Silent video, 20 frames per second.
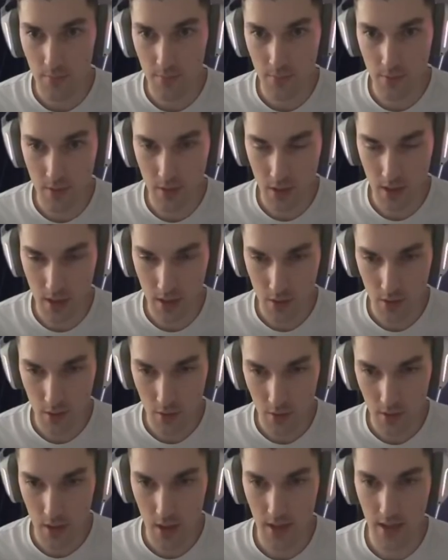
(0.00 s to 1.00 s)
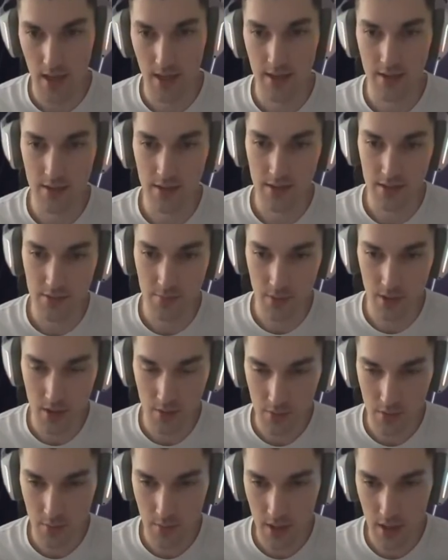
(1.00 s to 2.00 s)
Later, I added the display
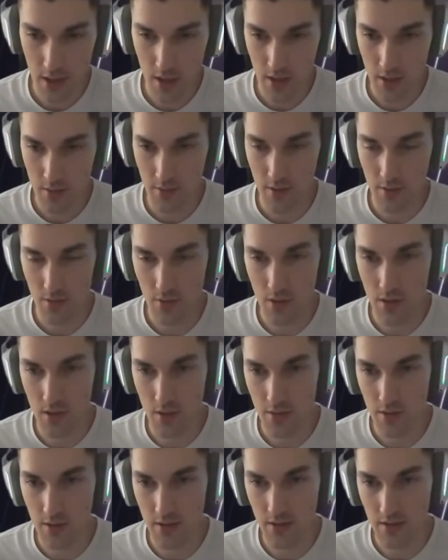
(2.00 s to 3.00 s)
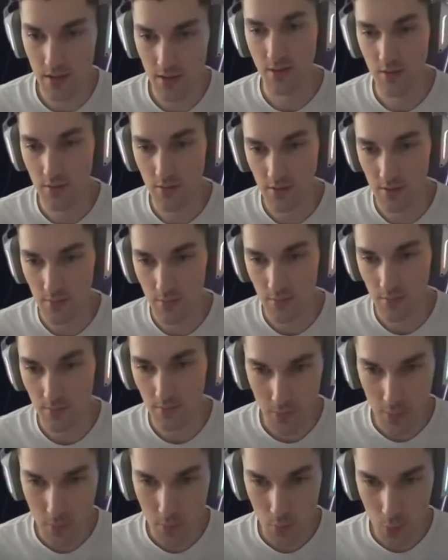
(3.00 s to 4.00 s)
of the data that triggered these signals.
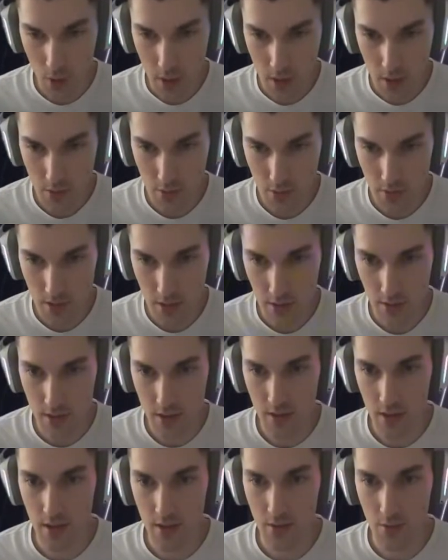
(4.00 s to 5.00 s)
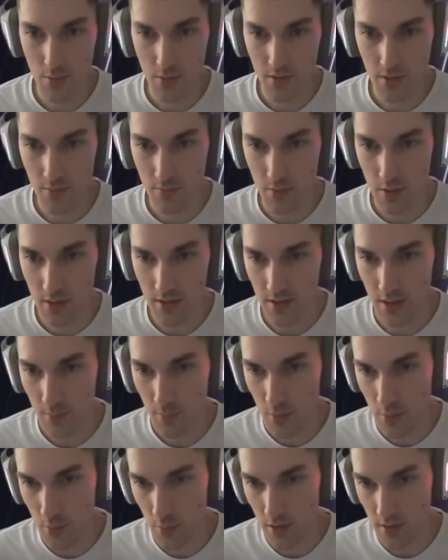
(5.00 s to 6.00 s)
One interesting thing I noticed, for
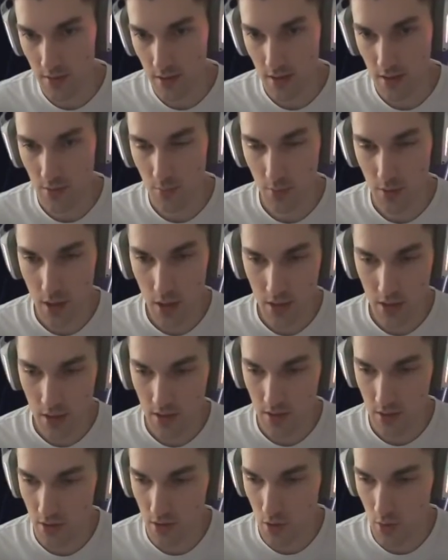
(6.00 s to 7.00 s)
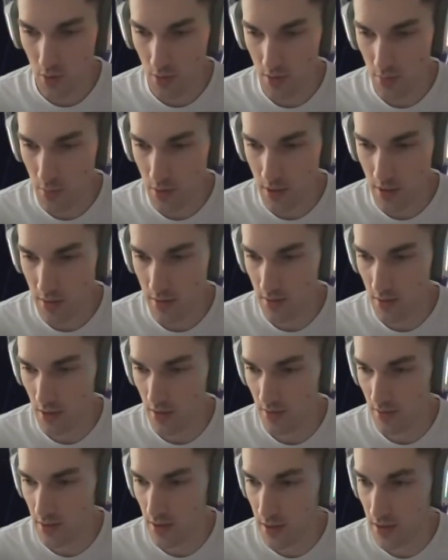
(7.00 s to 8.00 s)
example, was accumulation in short swing
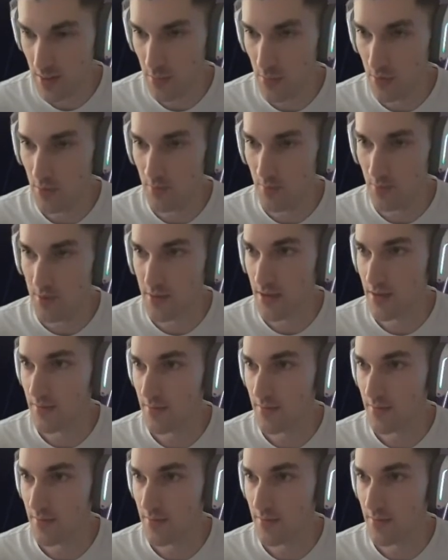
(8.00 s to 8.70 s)
saw such movements.